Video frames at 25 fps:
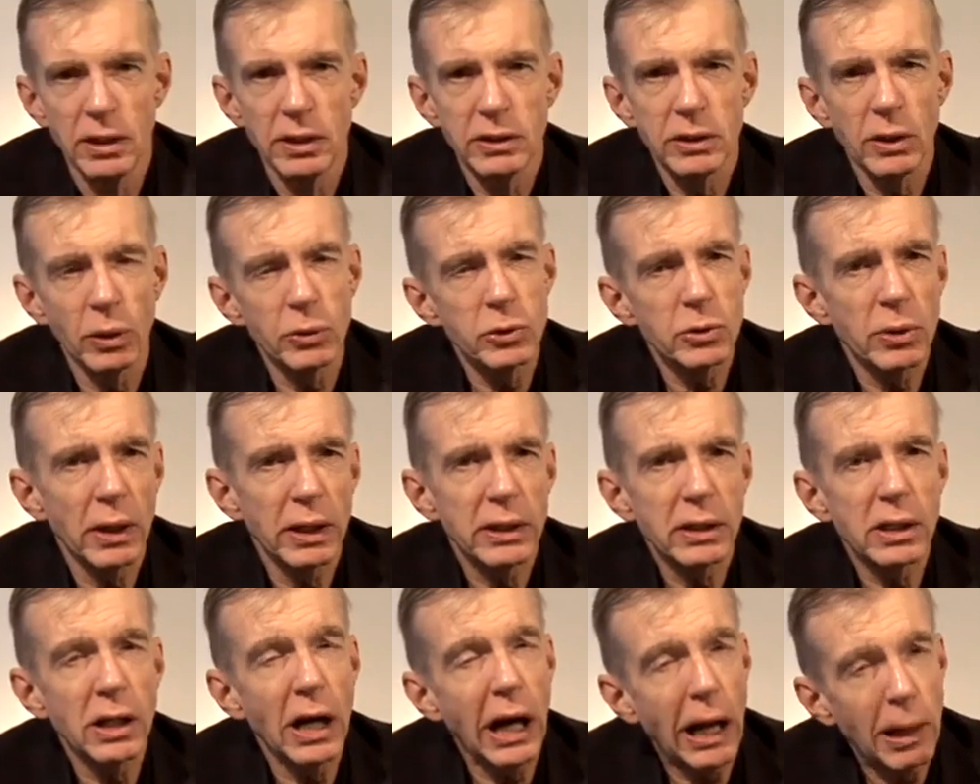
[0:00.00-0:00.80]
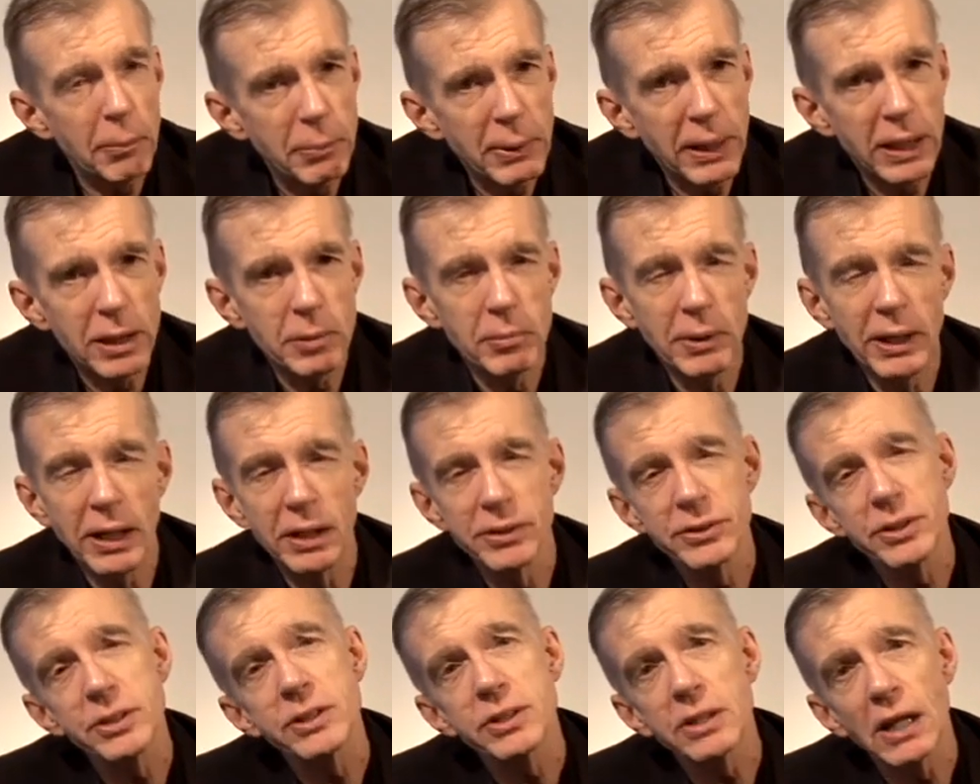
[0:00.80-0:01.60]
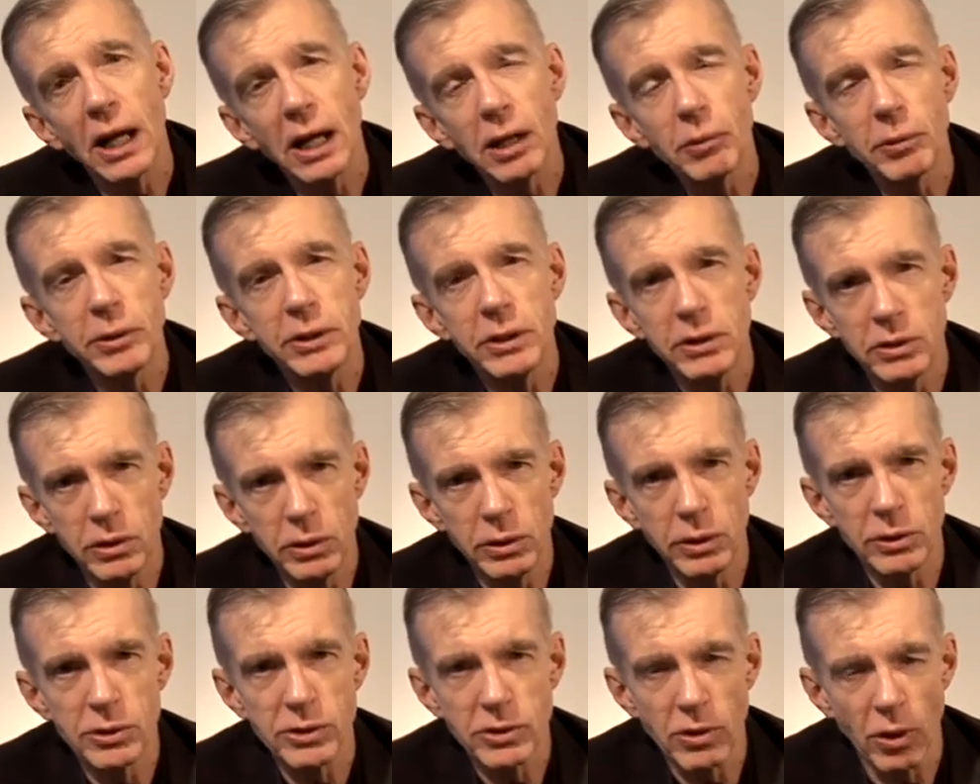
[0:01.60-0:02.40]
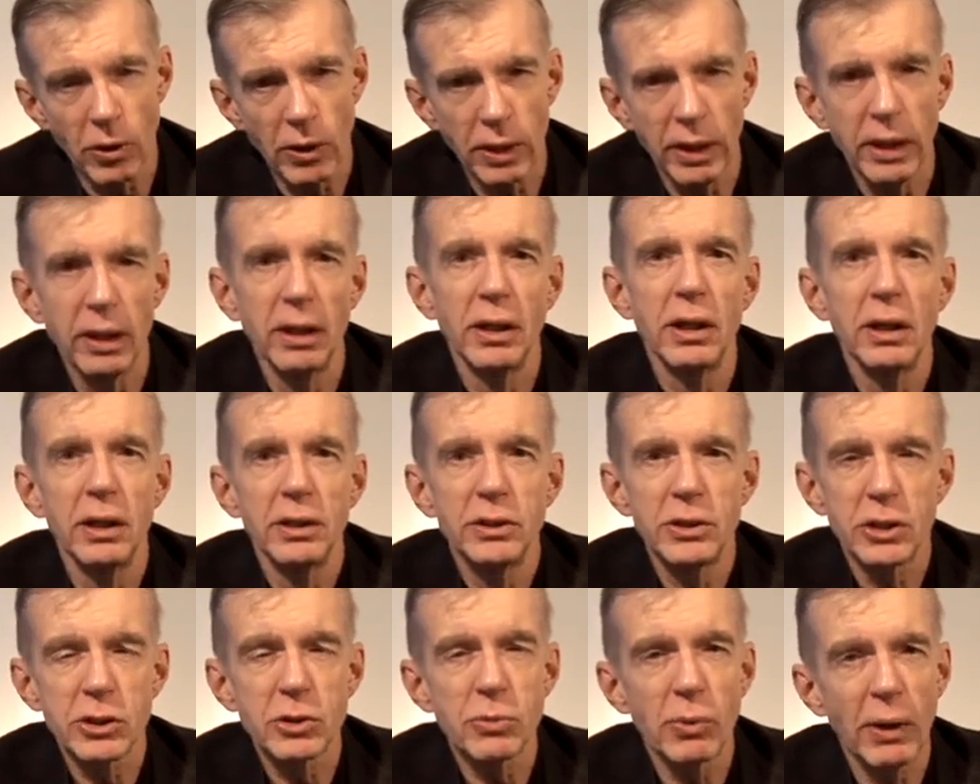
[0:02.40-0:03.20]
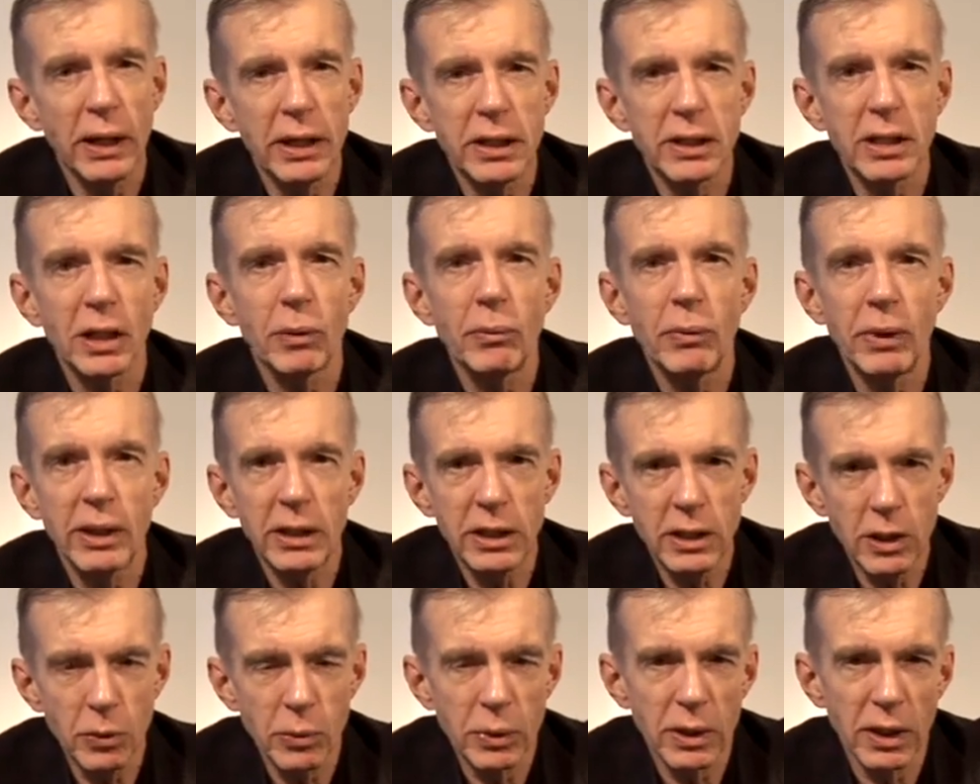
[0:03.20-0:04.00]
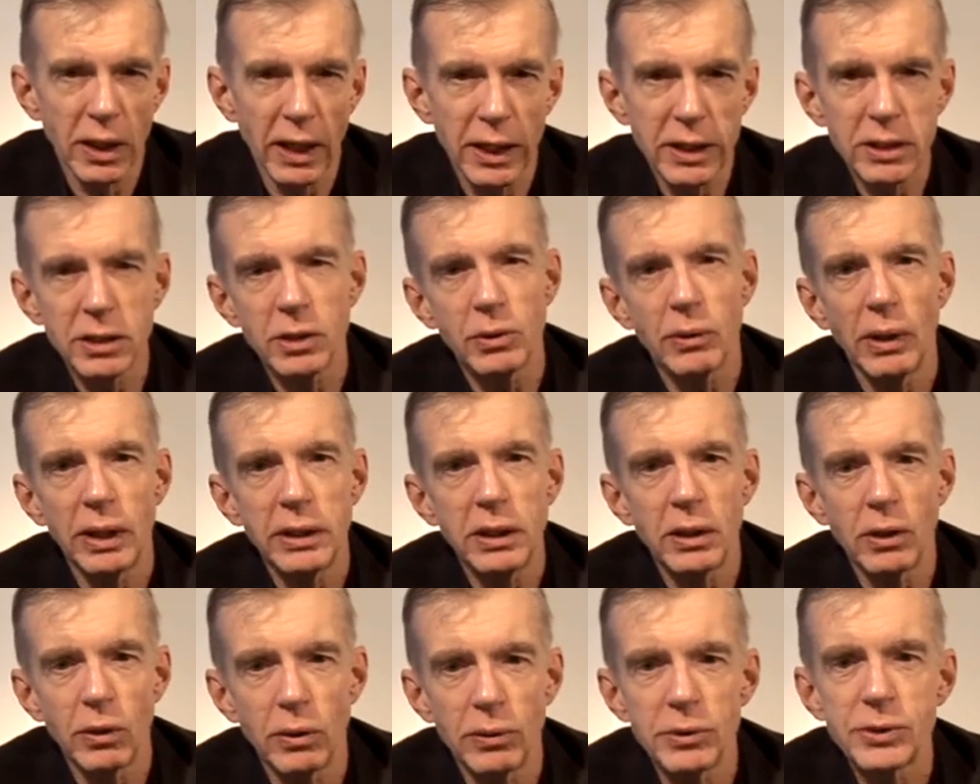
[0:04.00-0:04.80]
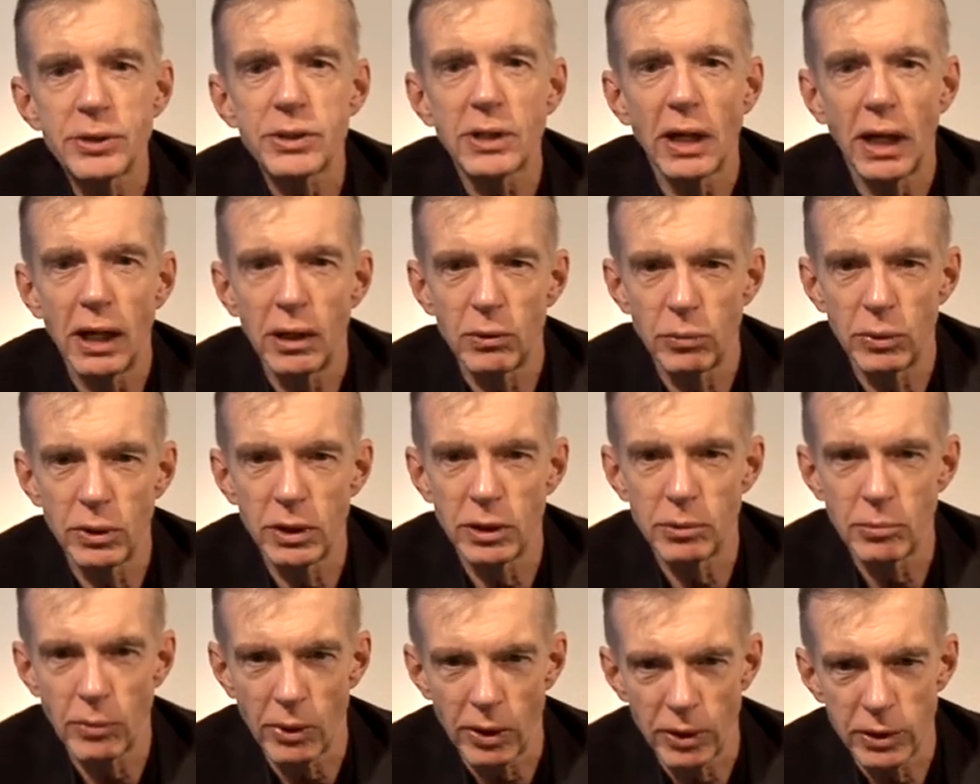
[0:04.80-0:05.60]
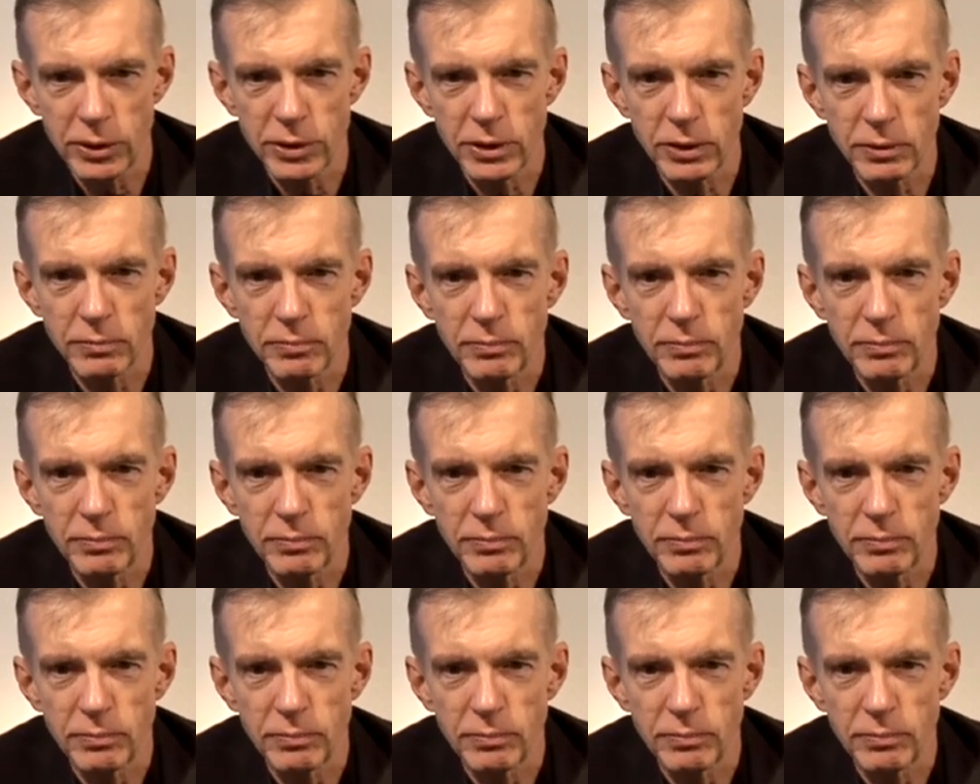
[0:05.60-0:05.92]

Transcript: Don't try to copy anybody else's style when you do your story. Just write it the way you would like to, and your own style will emerge.